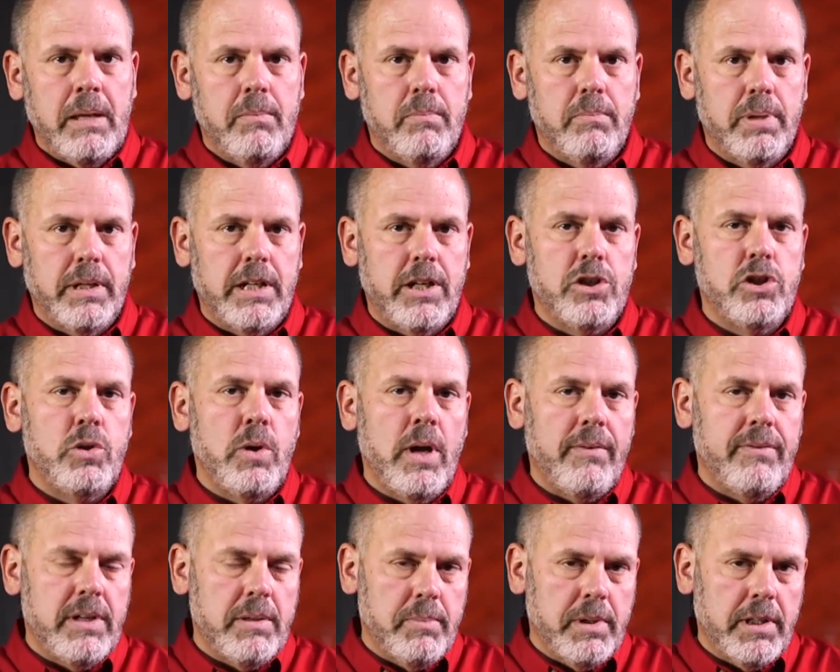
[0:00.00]
because you
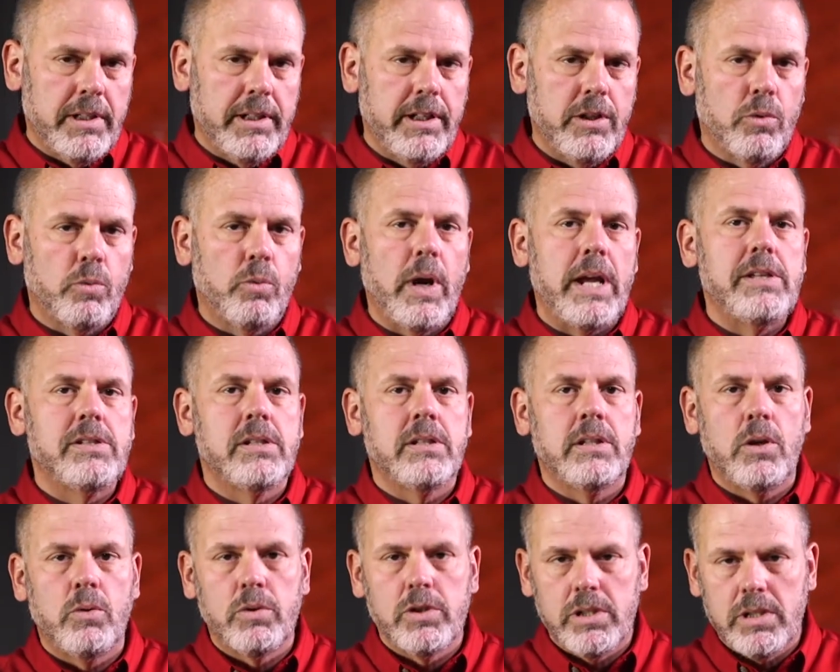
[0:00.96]
have the ability to raise and
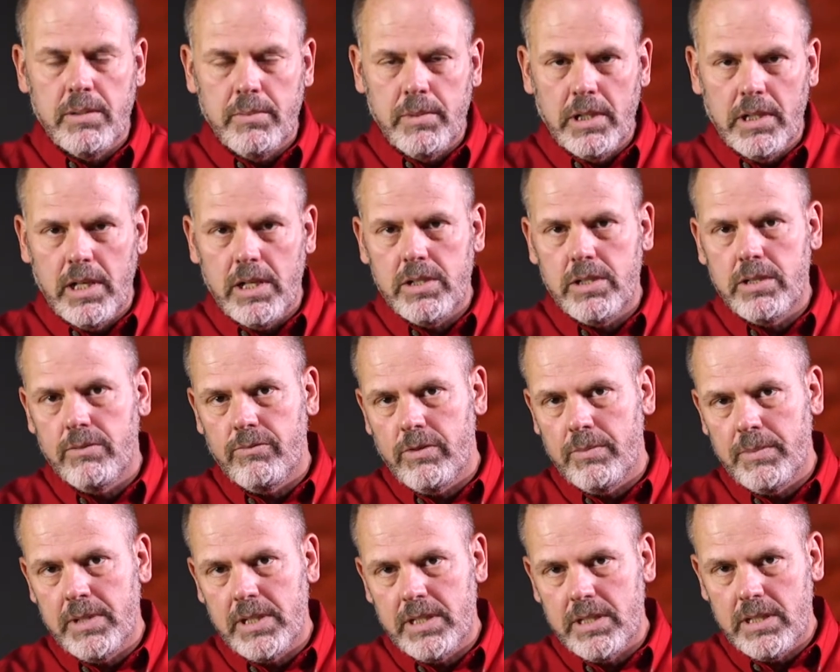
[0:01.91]
lower stimulation
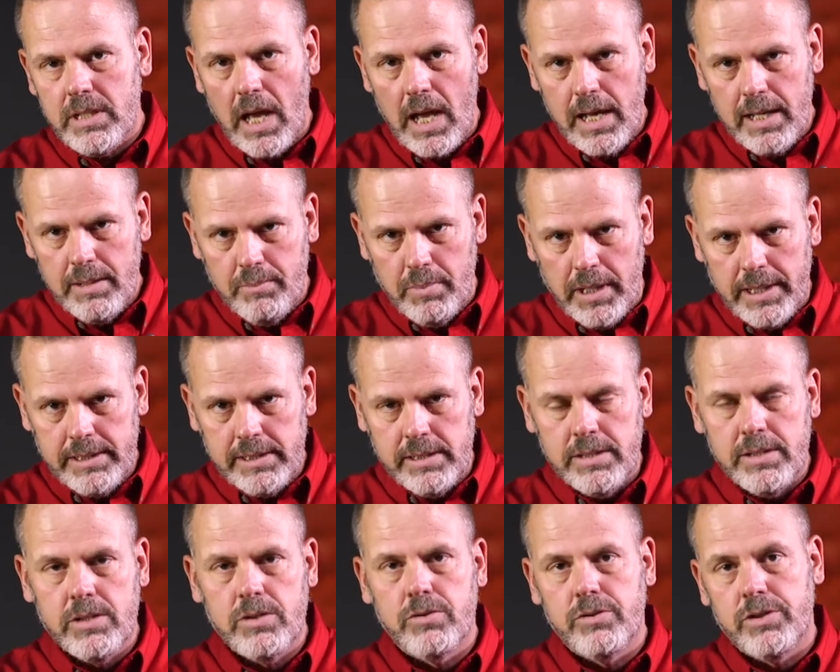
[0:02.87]
from the side
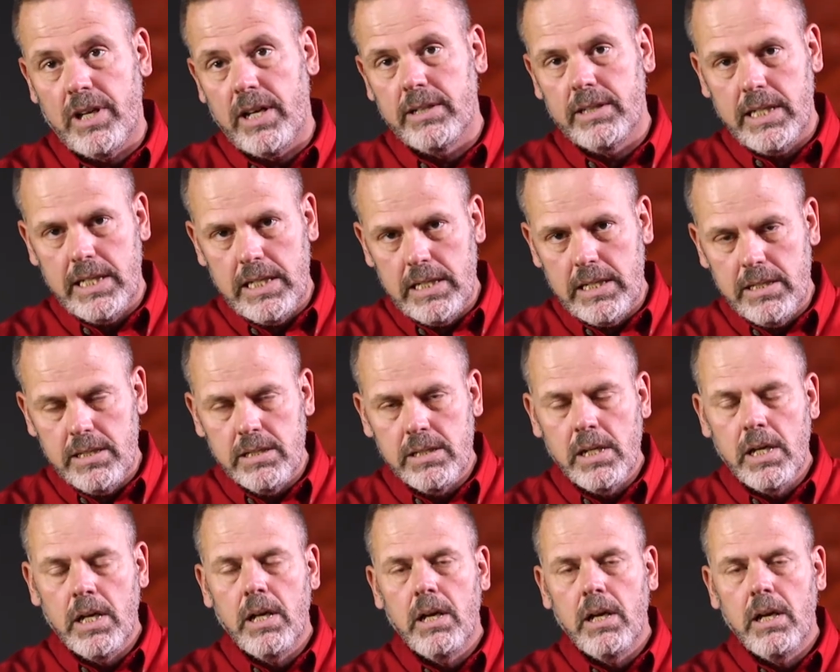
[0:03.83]
buttons or side keys,